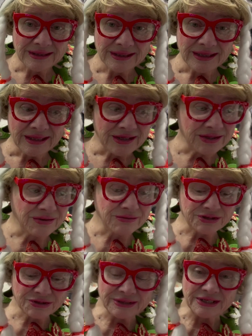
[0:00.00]

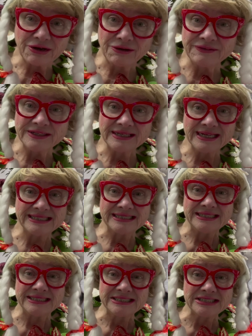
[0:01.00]
during
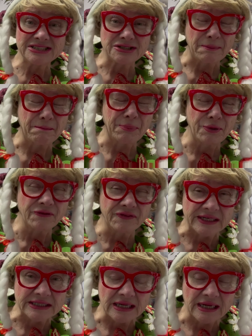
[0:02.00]
COVID-19, this is a
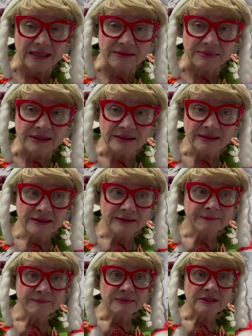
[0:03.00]
perfect time
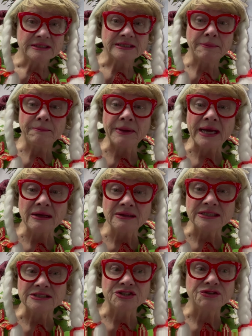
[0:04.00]
to
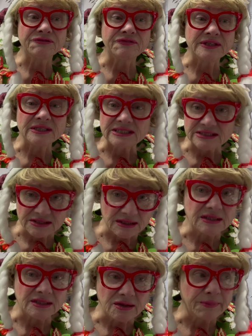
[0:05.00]
balance your feelings a
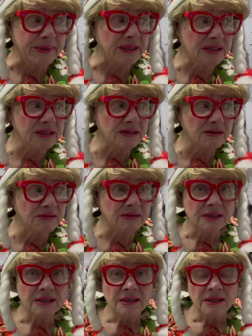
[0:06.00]
little bit.
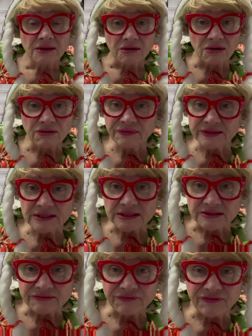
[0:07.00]
COVID
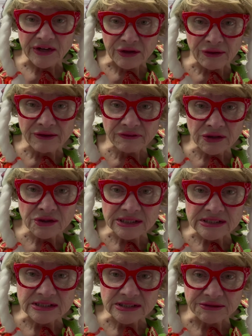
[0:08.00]
is very, very
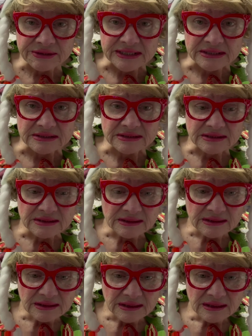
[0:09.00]
serious.
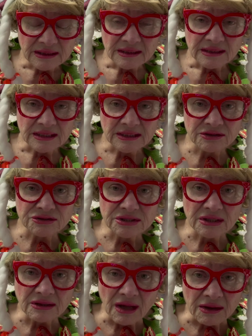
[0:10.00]
And there's
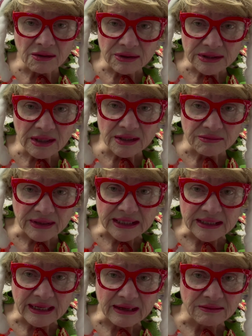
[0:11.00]
a lot going on right
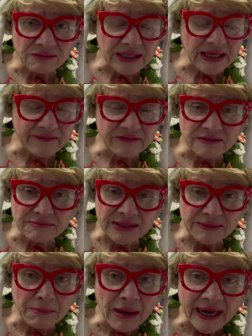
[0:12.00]
now, and we have to
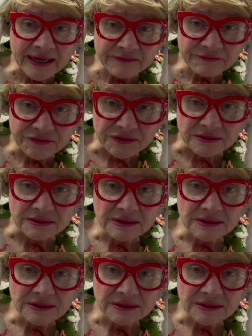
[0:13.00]
be mindful